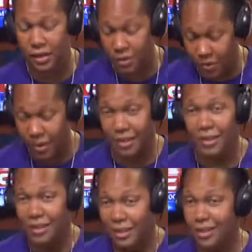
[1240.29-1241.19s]
okay,
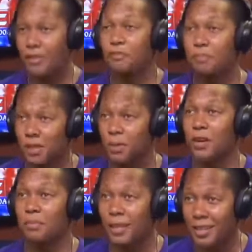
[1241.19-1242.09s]
you've
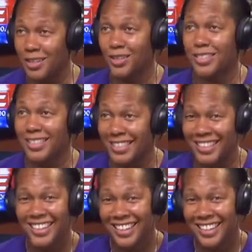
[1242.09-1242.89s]
sparked my interest here.